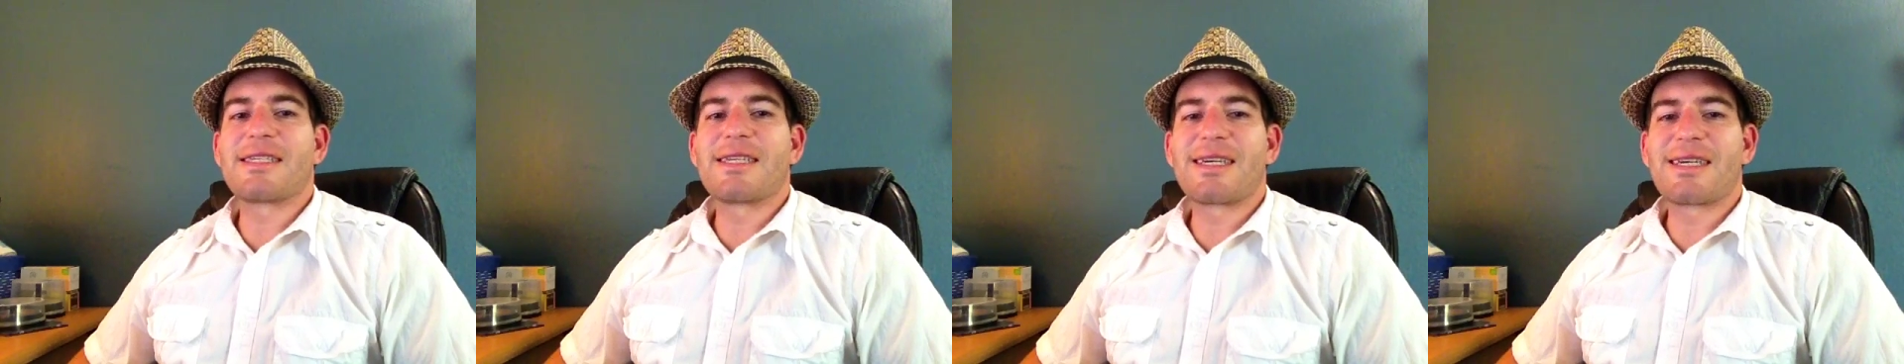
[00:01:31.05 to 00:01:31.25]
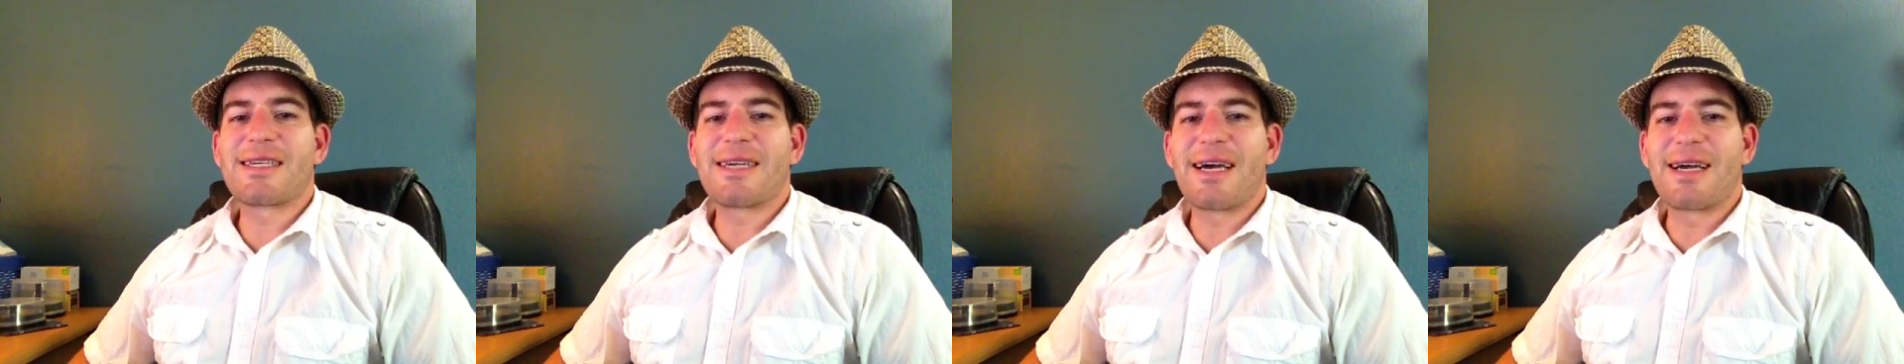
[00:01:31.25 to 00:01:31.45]
an
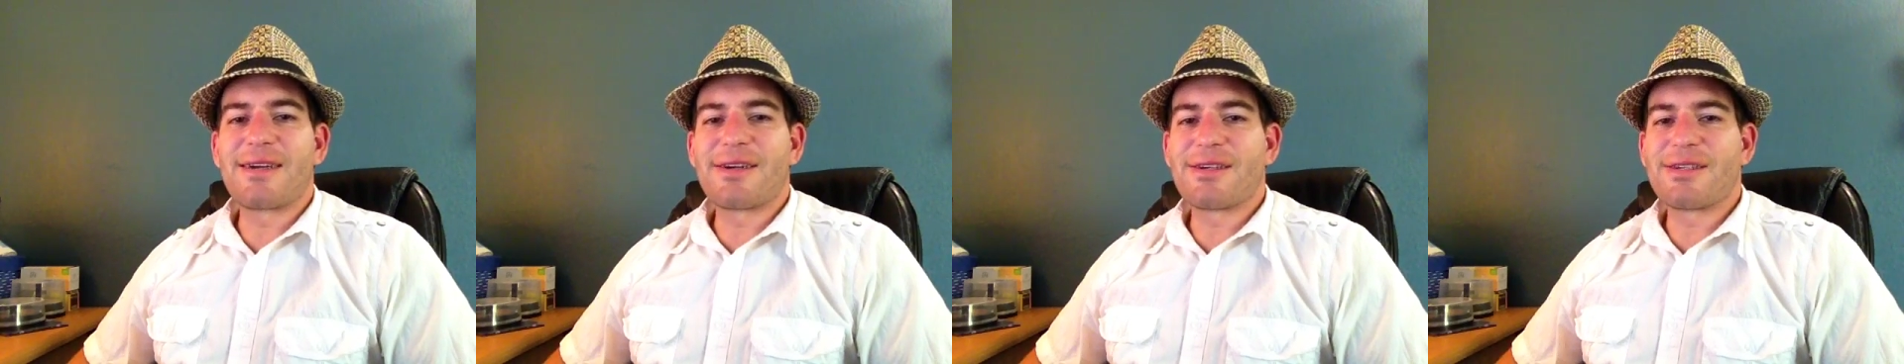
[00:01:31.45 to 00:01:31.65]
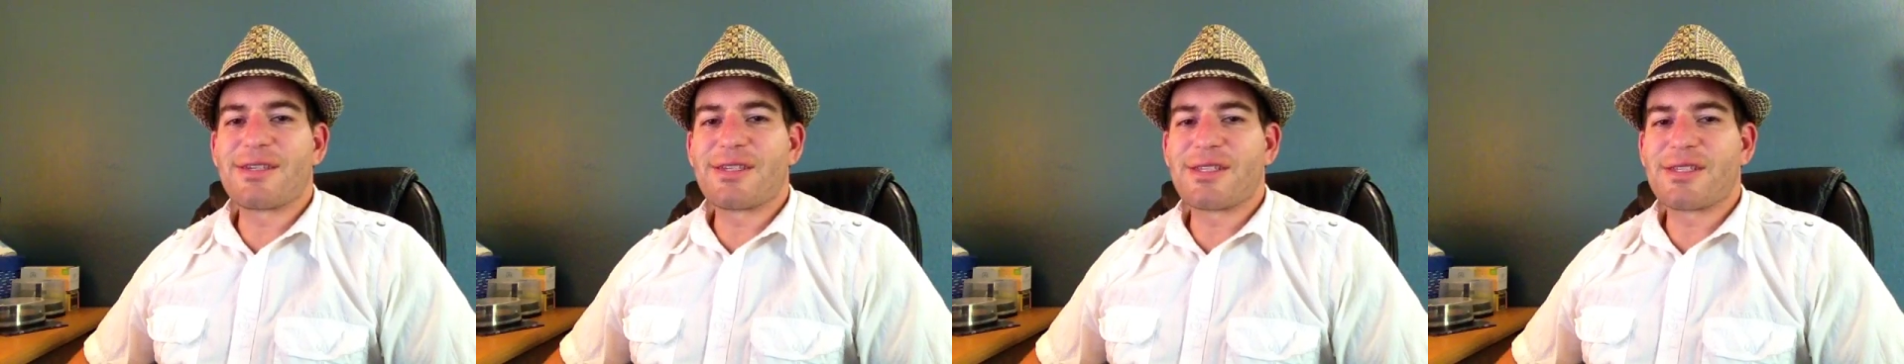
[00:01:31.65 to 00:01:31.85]

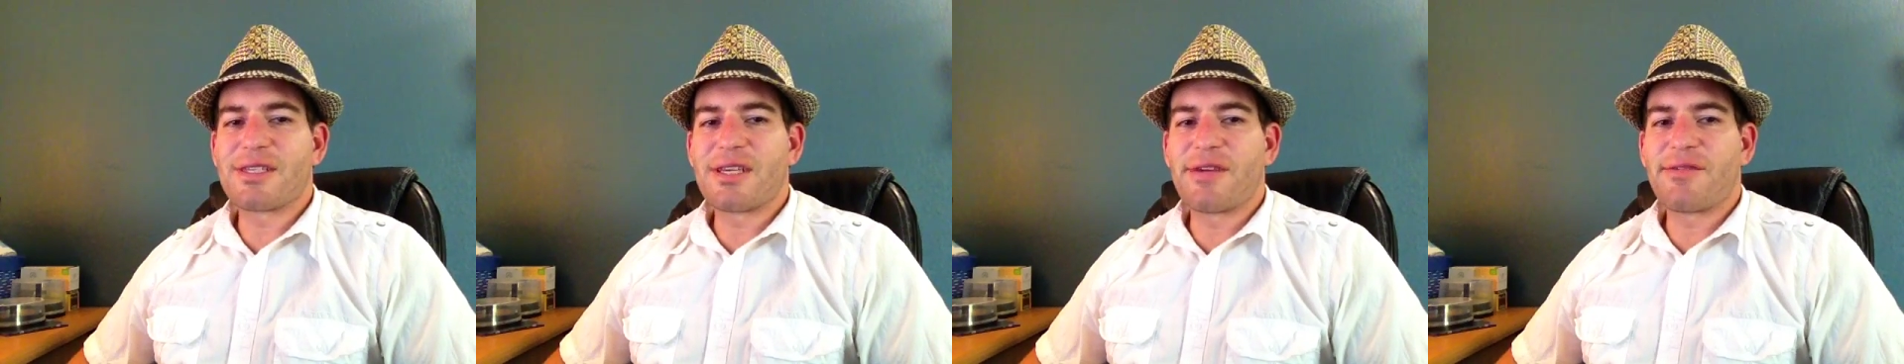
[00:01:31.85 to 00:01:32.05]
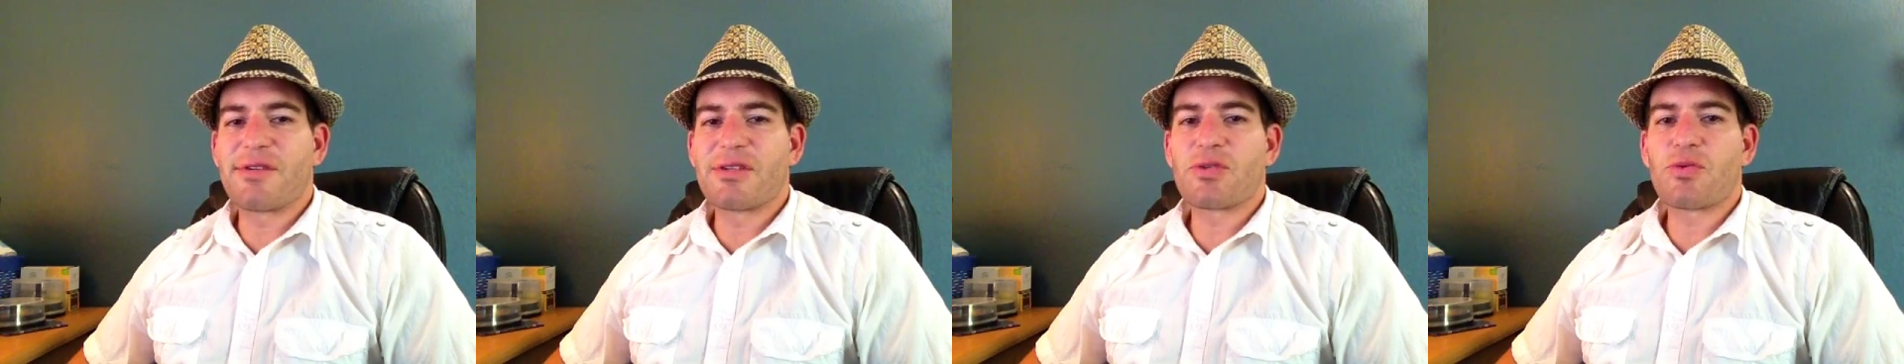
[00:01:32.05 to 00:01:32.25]
igniter to
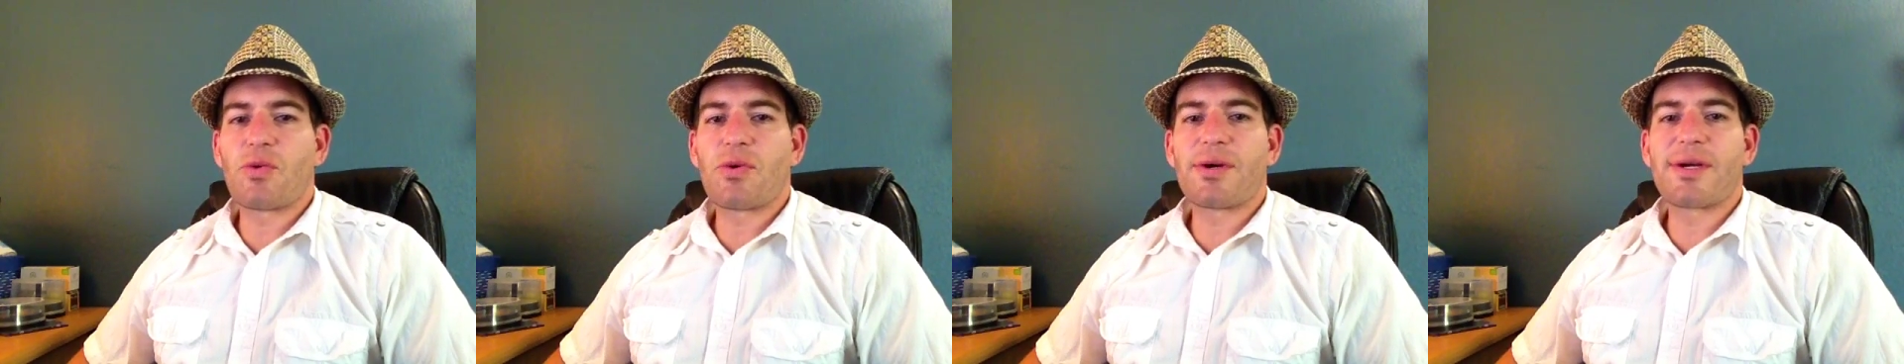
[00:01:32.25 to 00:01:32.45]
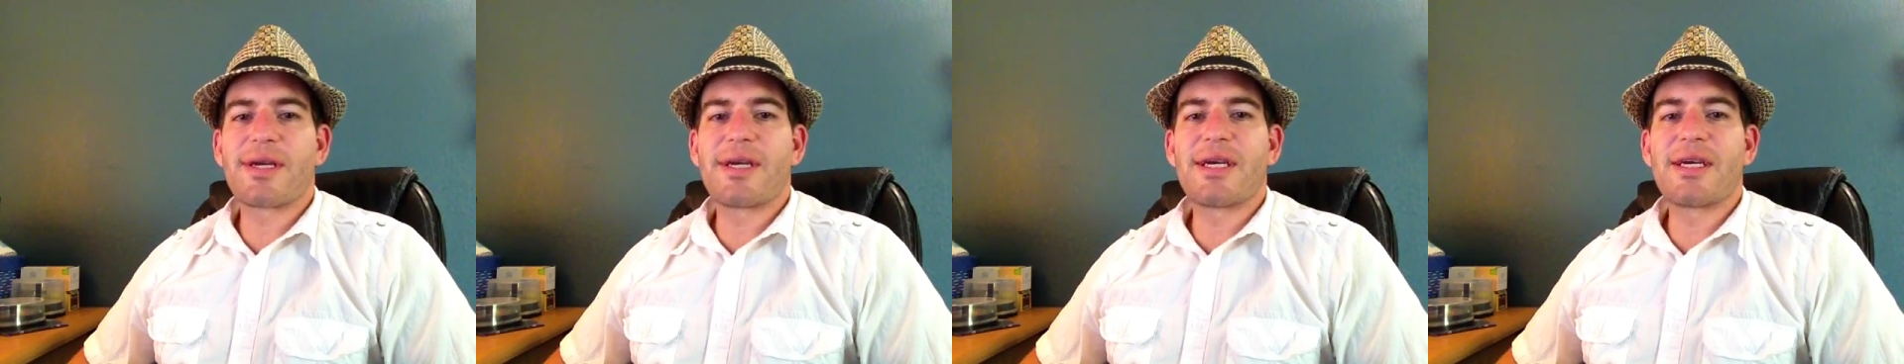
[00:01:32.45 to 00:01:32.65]
see if it's
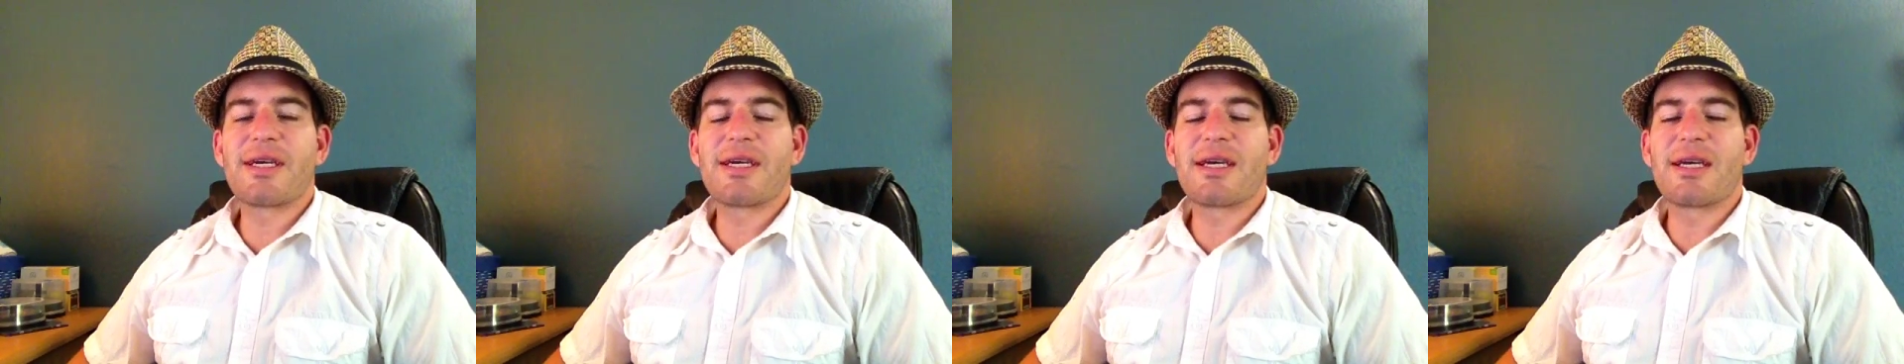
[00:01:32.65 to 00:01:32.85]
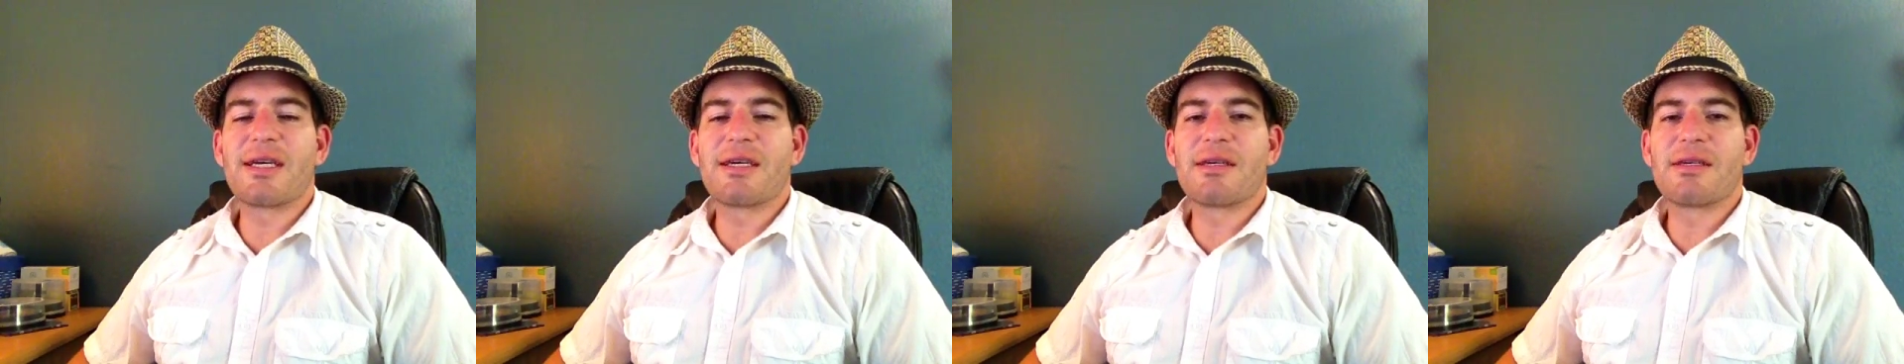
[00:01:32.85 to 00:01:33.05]

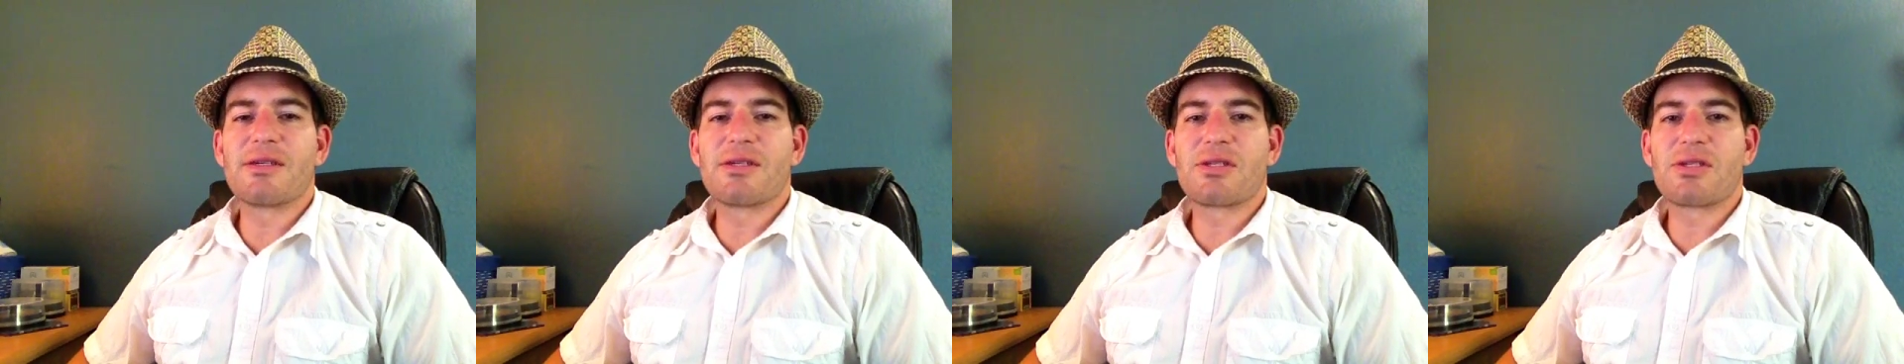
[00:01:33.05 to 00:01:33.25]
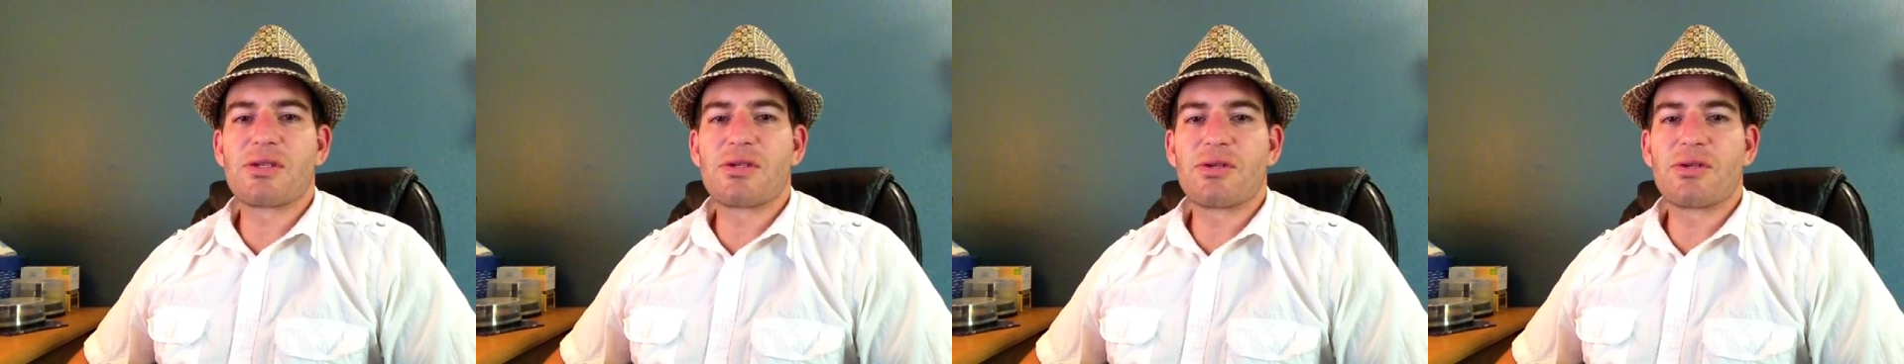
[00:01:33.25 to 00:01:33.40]
working is